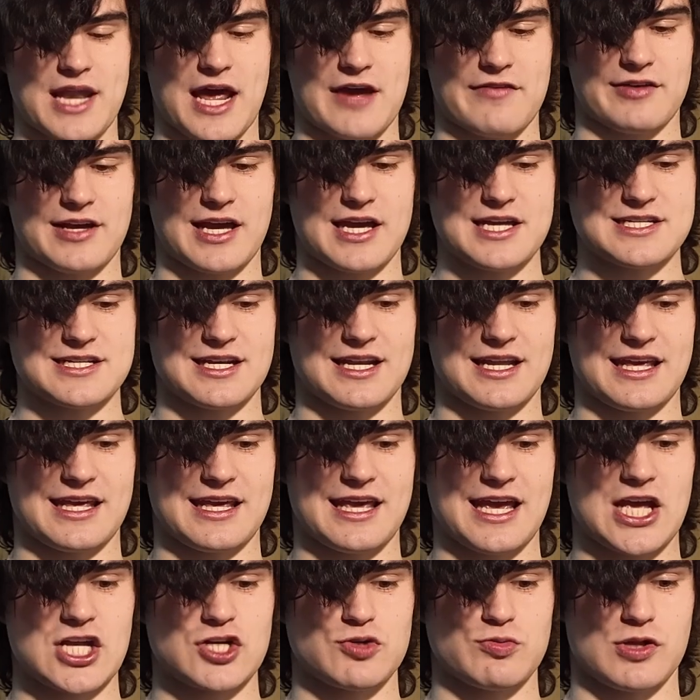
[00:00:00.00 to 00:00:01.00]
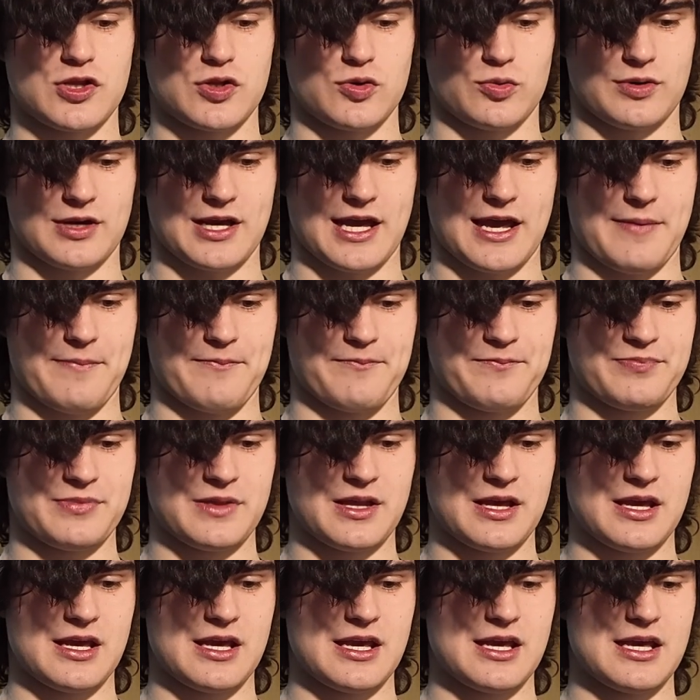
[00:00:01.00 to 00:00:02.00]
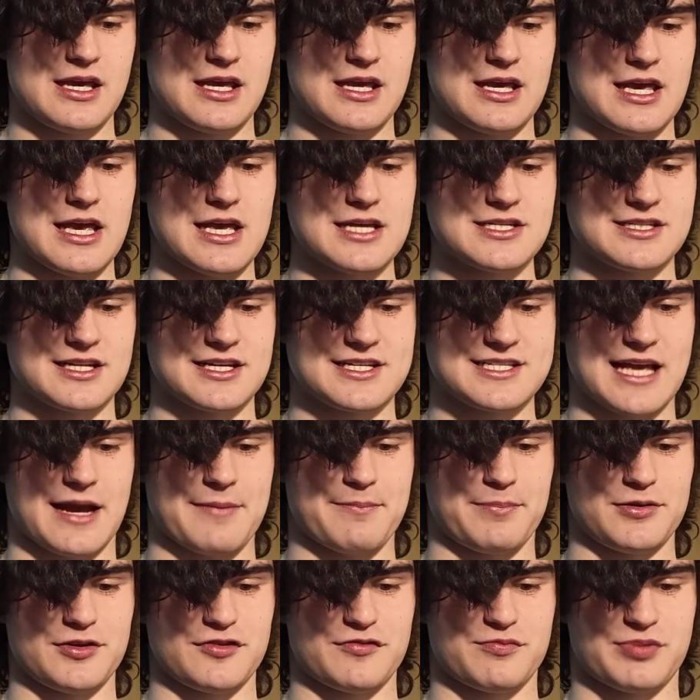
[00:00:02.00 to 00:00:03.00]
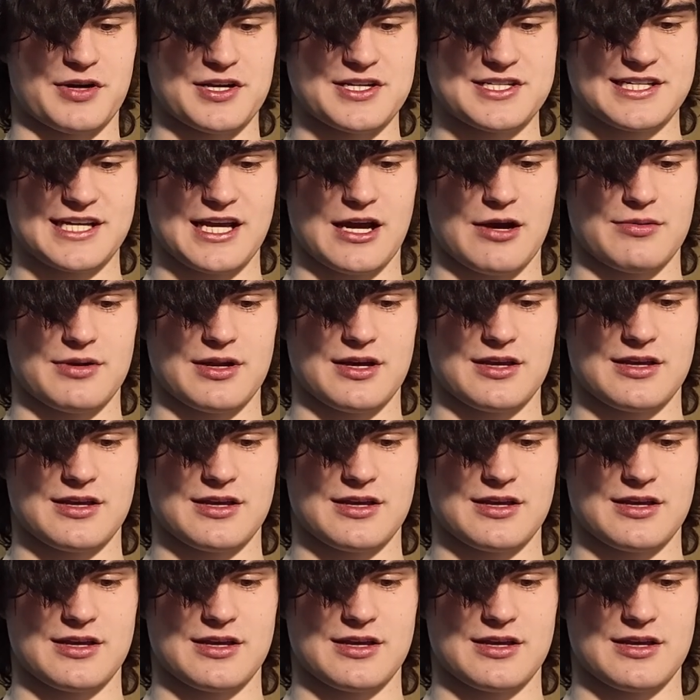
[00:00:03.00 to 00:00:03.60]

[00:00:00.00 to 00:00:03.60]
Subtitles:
navigate and engage with your game. Here's an example of printing out